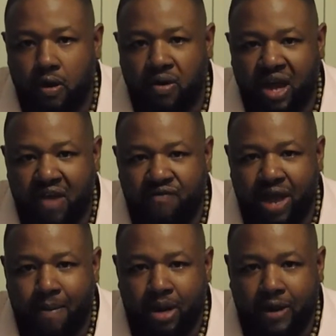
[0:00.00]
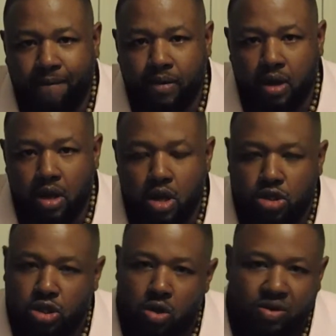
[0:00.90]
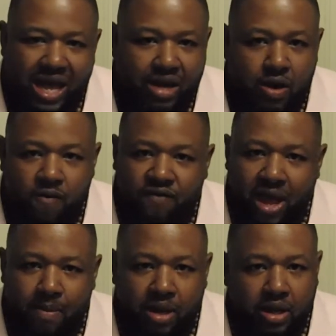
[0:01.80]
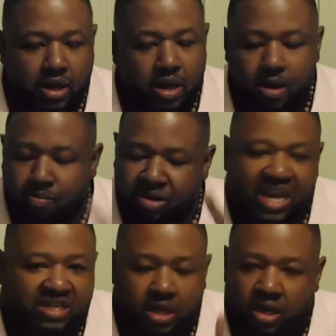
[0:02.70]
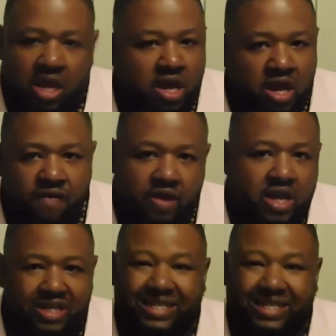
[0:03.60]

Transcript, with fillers: Okay, family? So, on that note, family, peace and love.